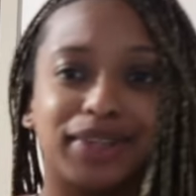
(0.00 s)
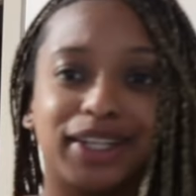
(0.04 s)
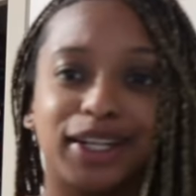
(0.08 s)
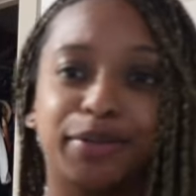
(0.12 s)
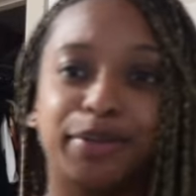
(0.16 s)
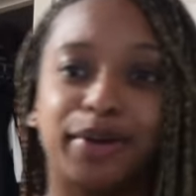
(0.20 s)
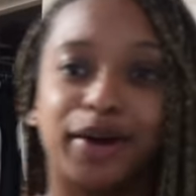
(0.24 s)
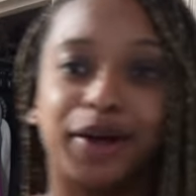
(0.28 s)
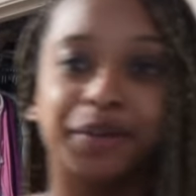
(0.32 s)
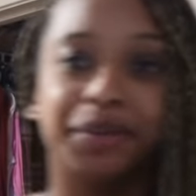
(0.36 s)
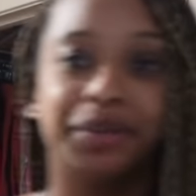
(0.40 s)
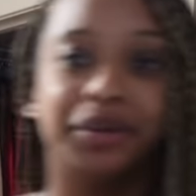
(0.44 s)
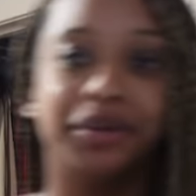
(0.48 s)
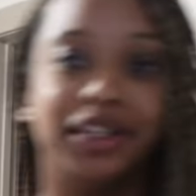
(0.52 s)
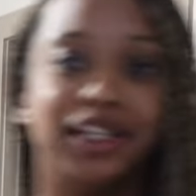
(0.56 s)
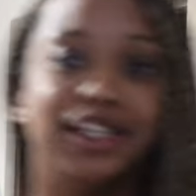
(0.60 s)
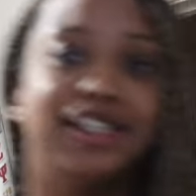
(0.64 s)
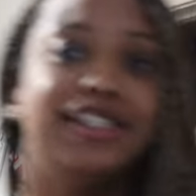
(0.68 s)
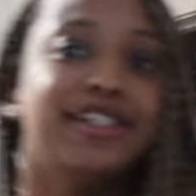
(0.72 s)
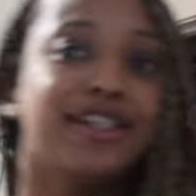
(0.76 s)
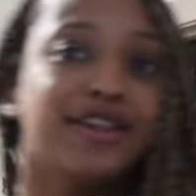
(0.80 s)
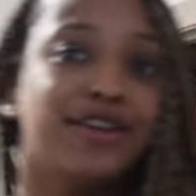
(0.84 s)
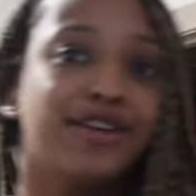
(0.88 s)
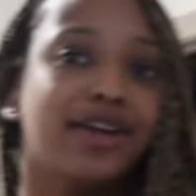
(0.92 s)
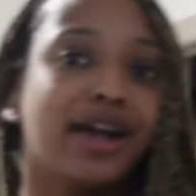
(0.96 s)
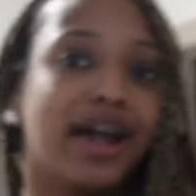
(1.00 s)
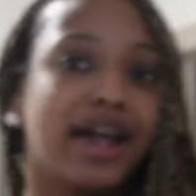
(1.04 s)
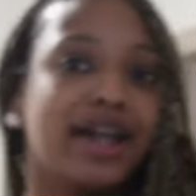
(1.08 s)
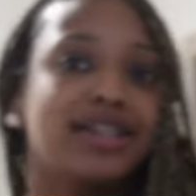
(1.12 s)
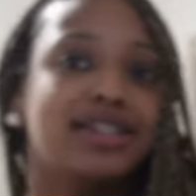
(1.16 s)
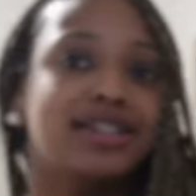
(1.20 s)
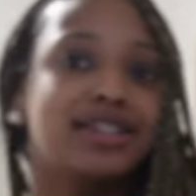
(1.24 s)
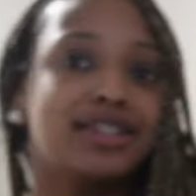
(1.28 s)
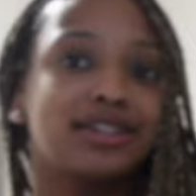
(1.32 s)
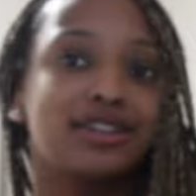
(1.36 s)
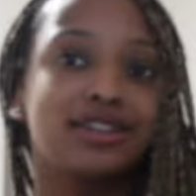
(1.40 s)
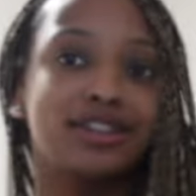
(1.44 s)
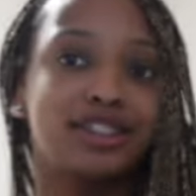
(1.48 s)
gonna probably see you
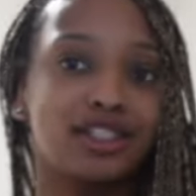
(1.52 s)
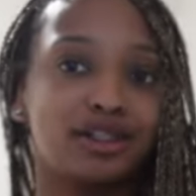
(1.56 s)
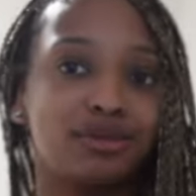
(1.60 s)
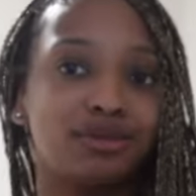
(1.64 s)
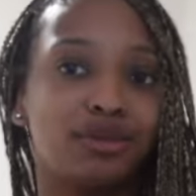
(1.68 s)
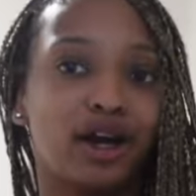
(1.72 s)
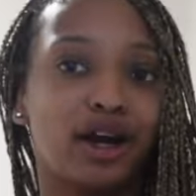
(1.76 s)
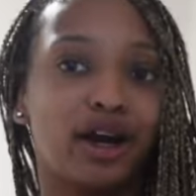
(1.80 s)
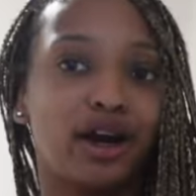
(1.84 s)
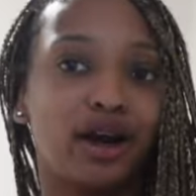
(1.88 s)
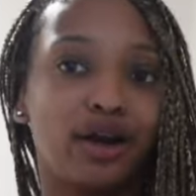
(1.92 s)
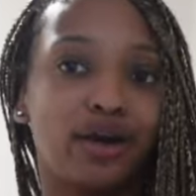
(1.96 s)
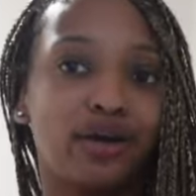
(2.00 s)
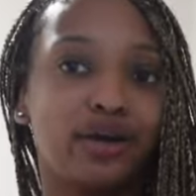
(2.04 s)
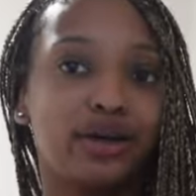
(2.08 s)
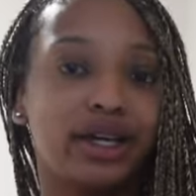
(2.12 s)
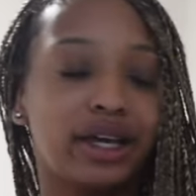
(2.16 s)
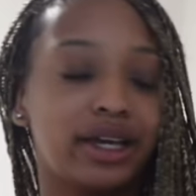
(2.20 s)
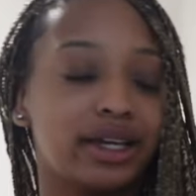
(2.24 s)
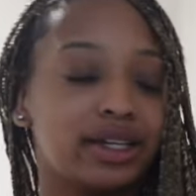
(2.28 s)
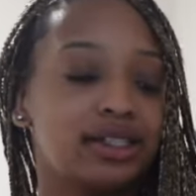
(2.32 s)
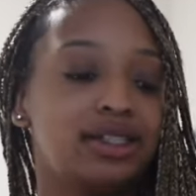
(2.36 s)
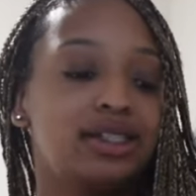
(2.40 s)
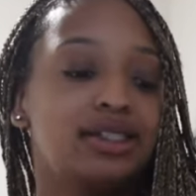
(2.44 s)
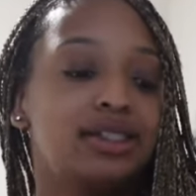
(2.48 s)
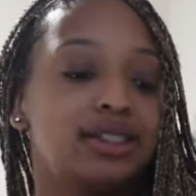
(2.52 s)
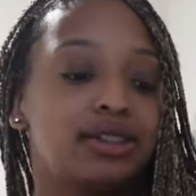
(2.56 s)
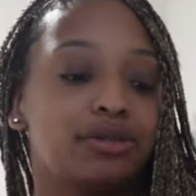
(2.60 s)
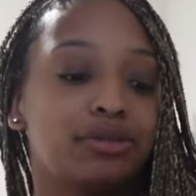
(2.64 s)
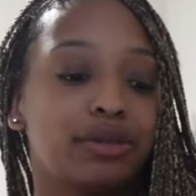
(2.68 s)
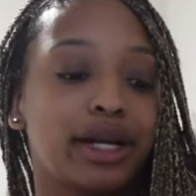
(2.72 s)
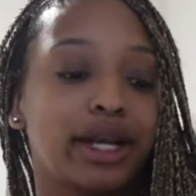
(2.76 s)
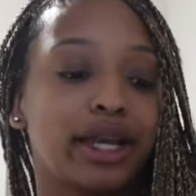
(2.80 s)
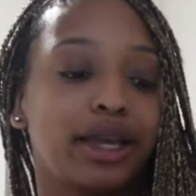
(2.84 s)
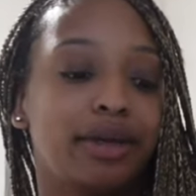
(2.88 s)
guys tomorrow, guys, when I